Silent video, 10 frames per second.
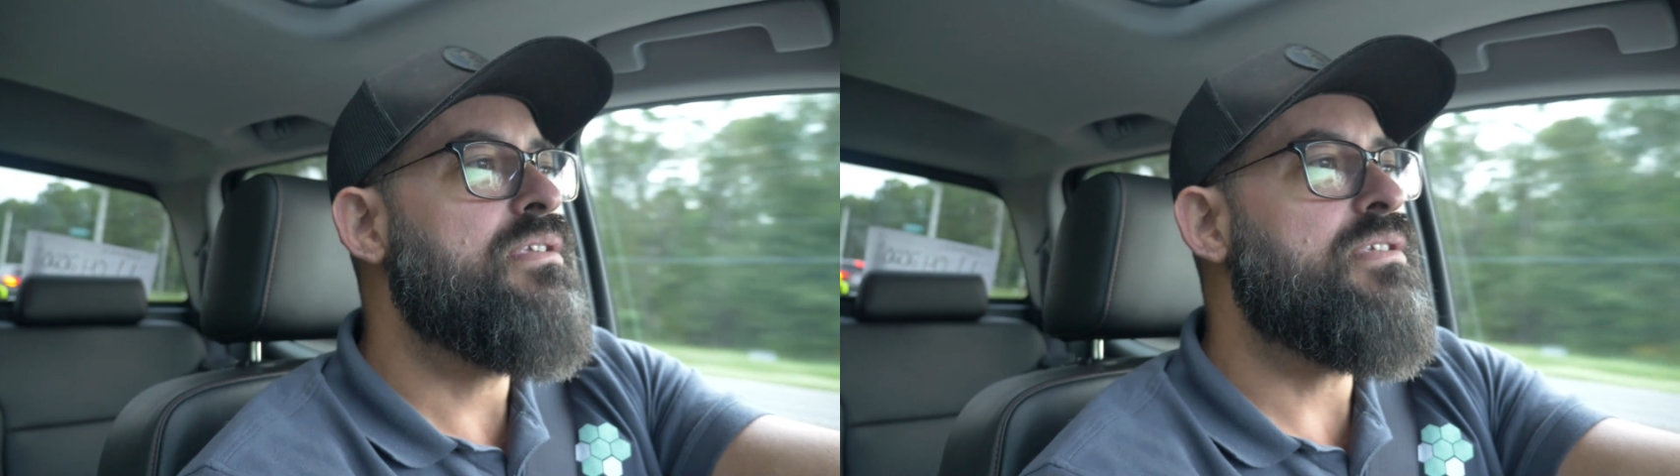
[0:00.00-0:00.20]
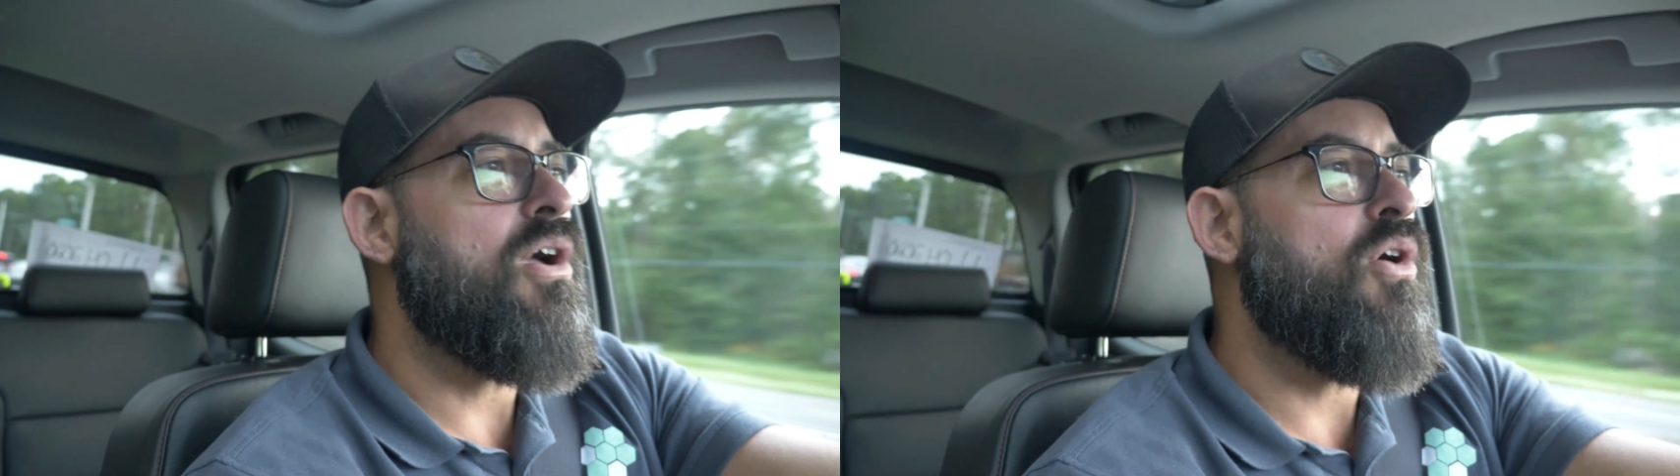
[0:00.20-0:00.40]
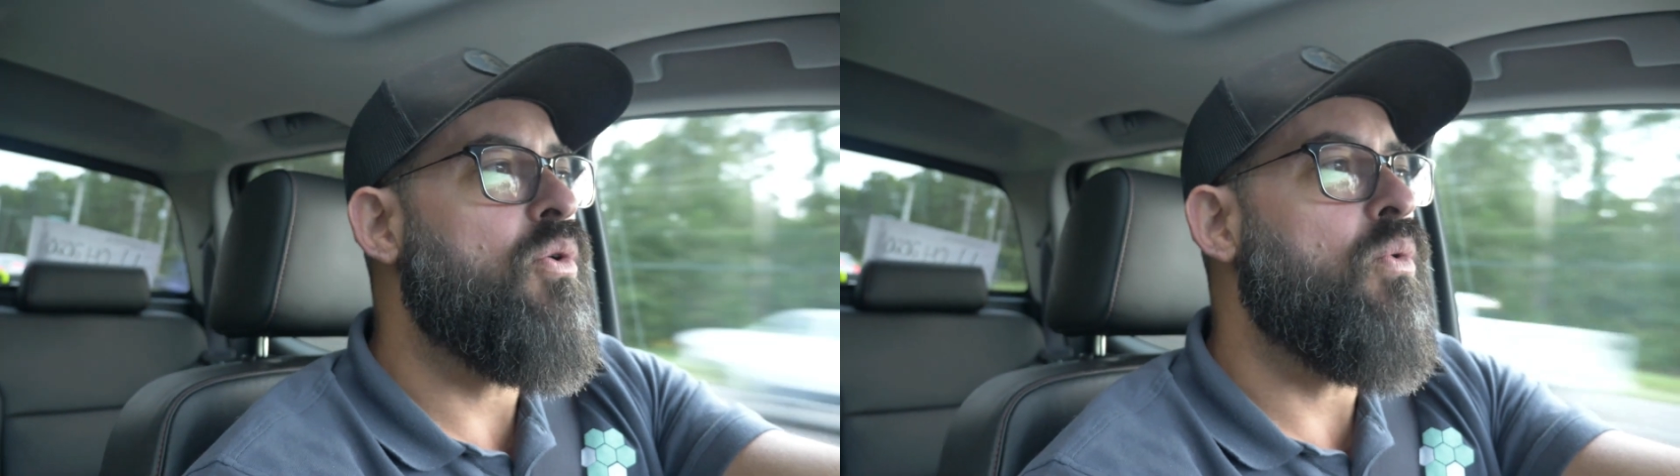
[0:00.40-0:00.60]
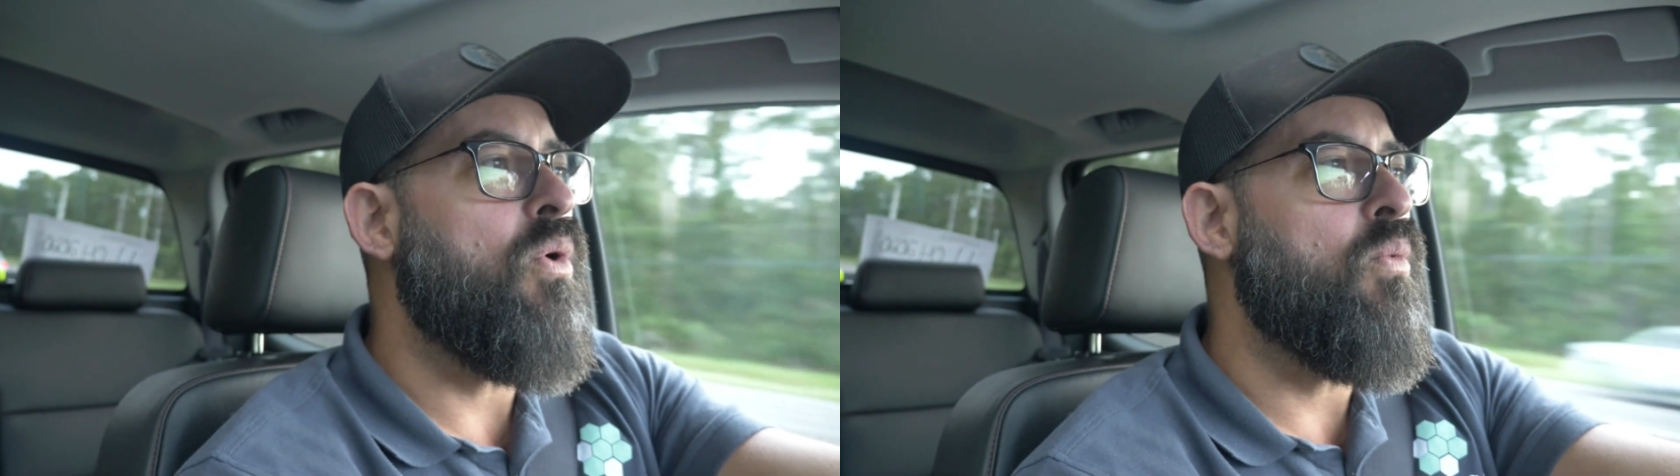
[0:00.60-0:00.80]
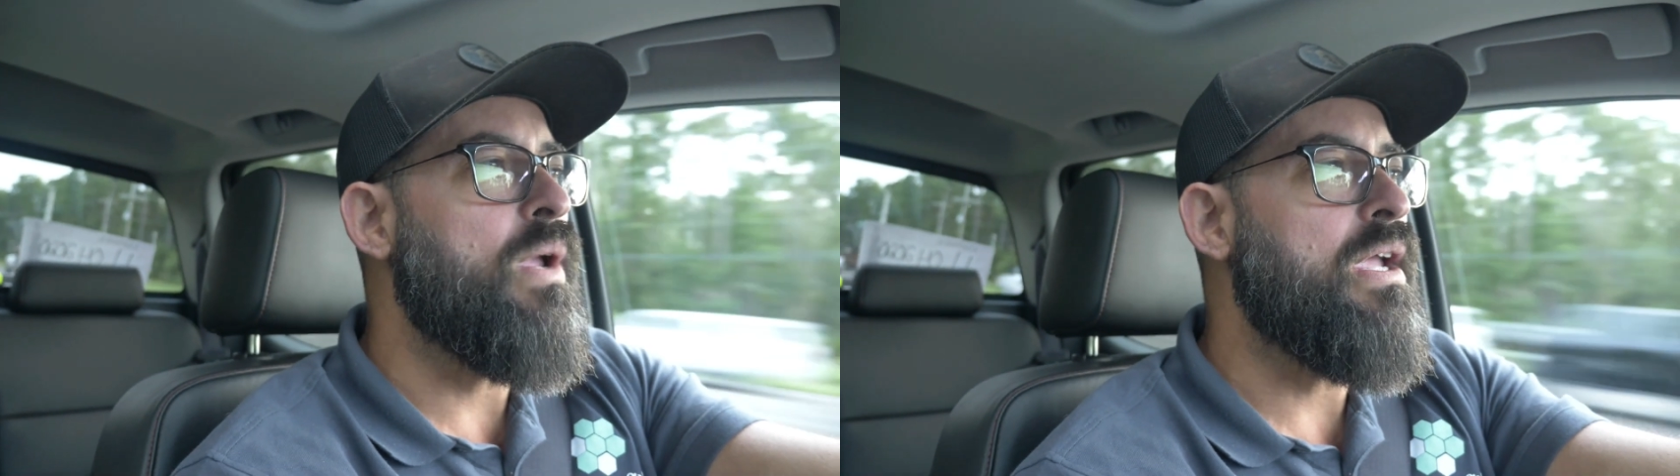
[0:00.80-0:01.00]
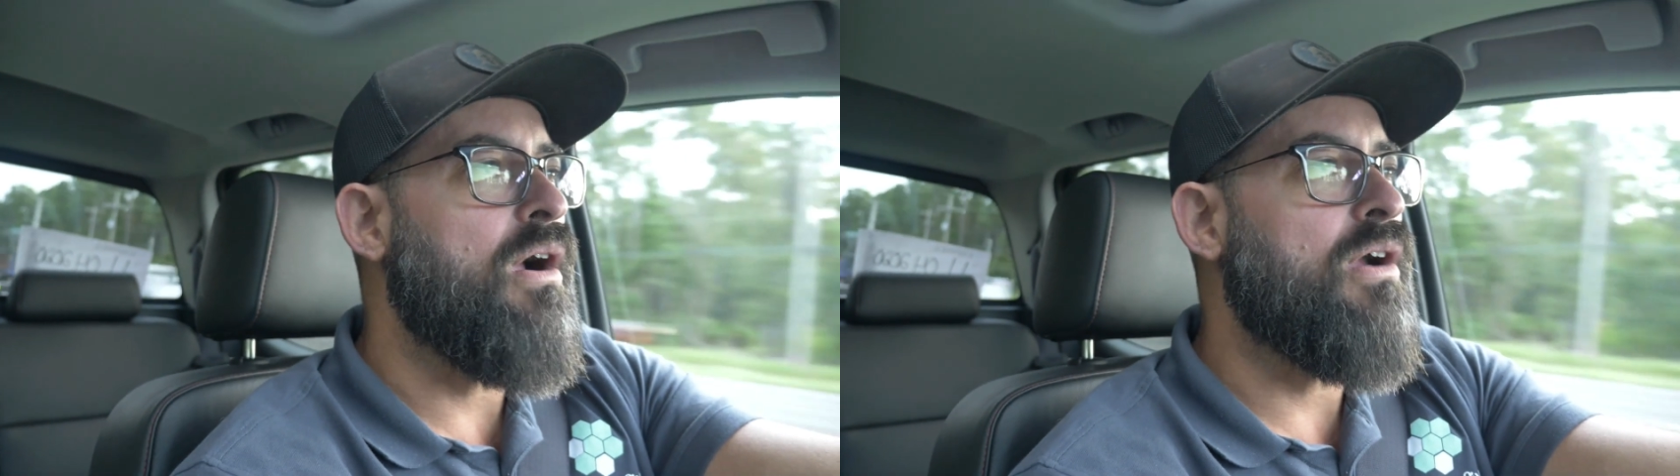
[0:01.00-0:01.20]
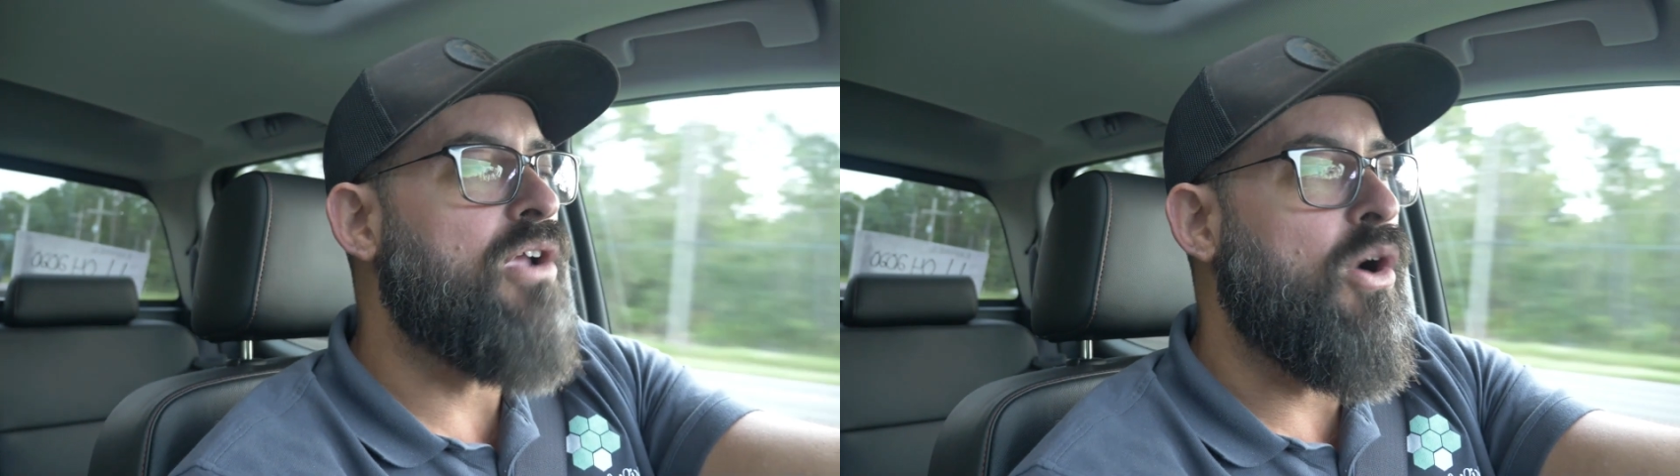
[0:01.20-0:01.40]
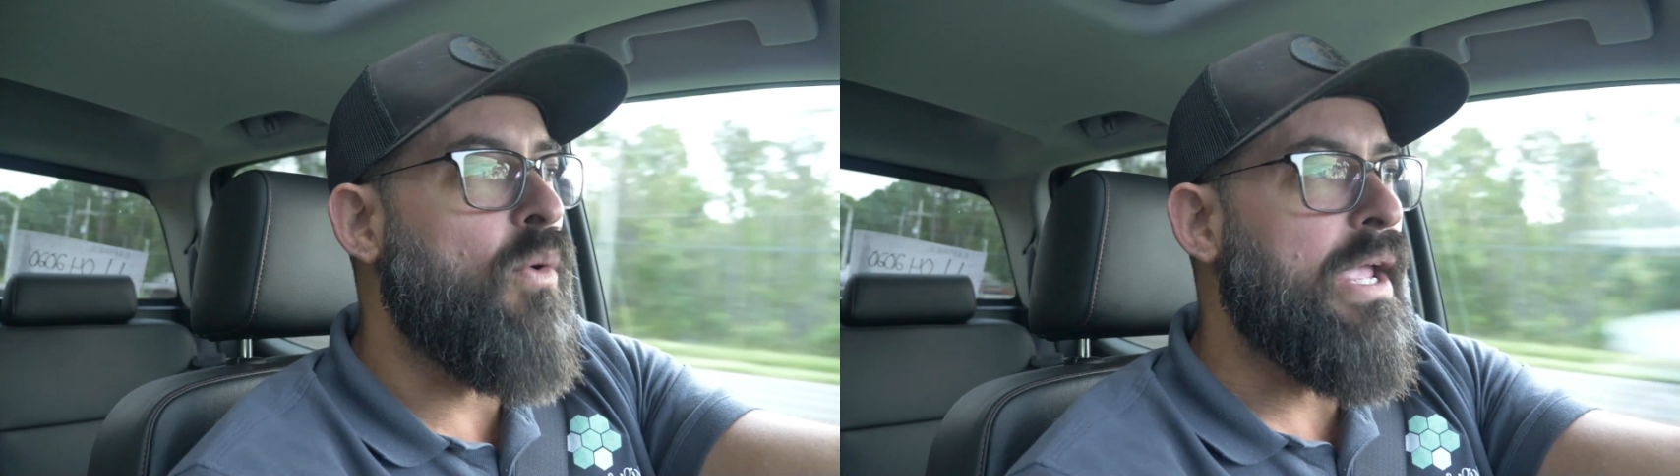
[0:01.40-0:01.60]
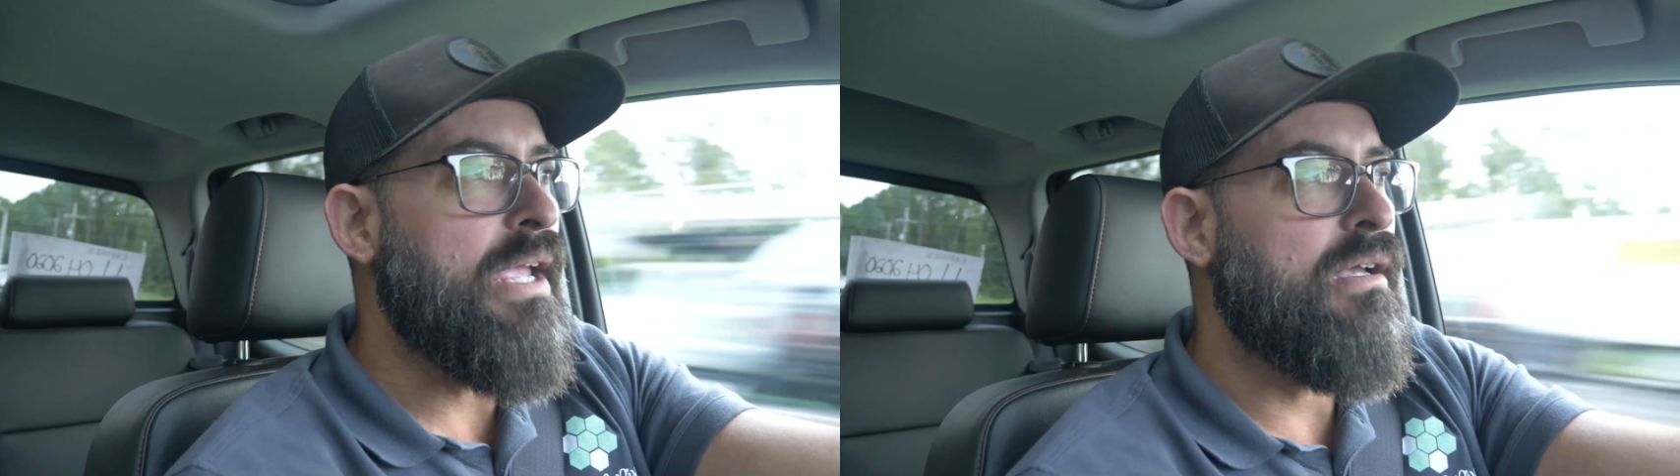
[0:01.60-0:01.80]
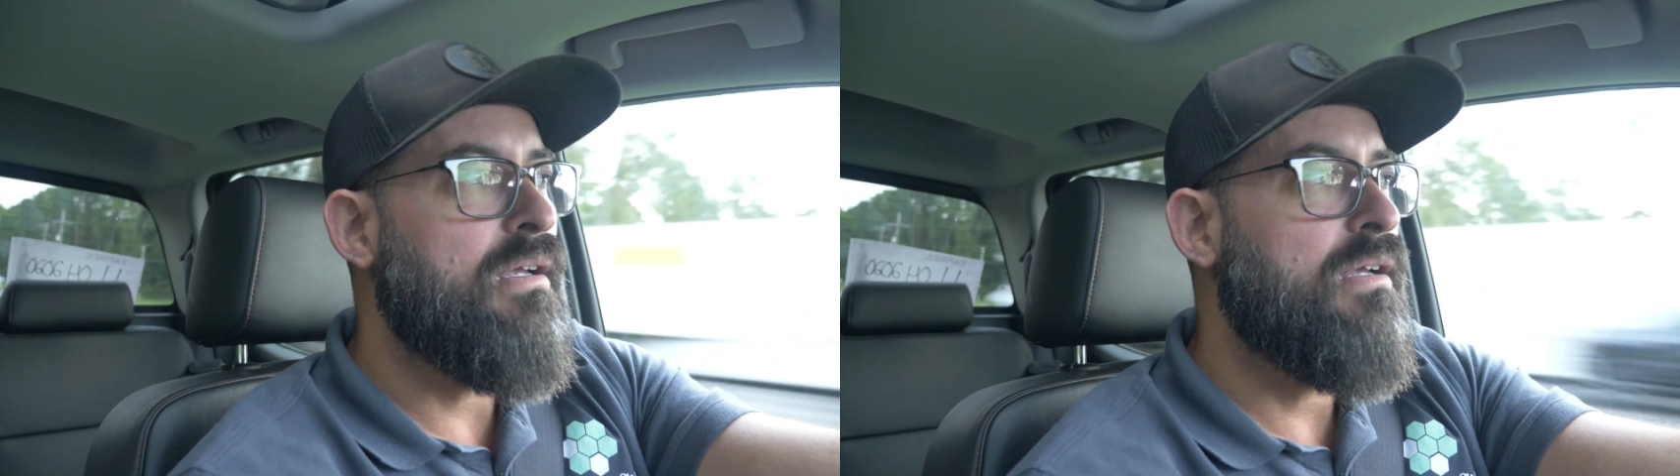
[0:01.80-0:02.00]
So we are
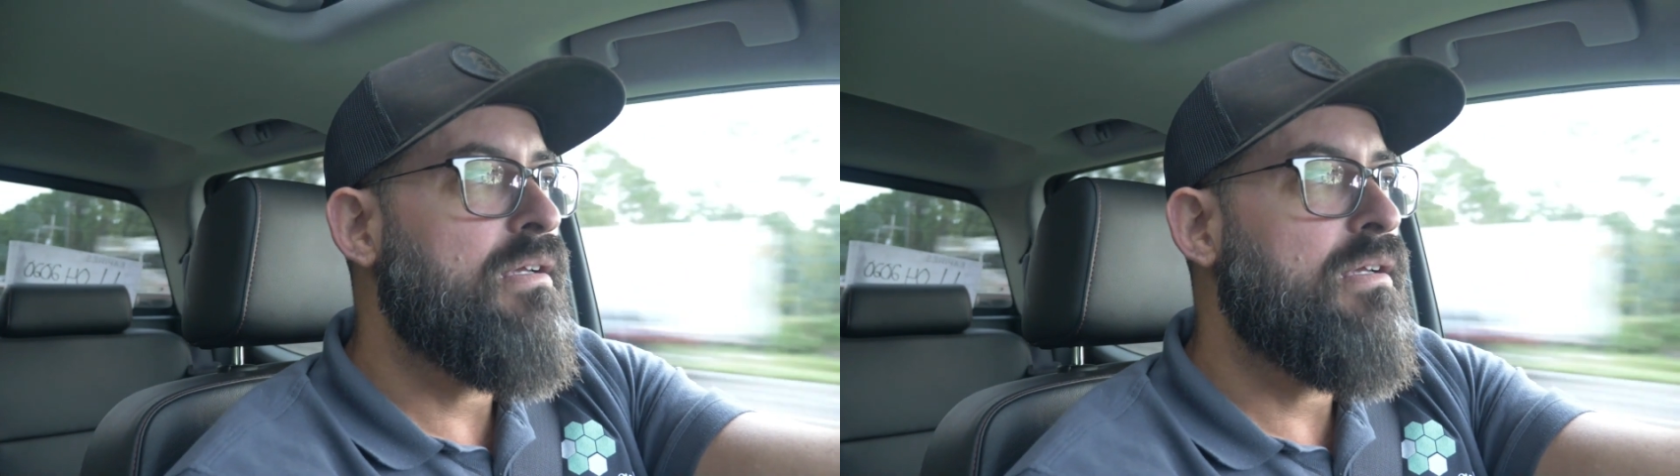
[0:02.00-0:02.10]
going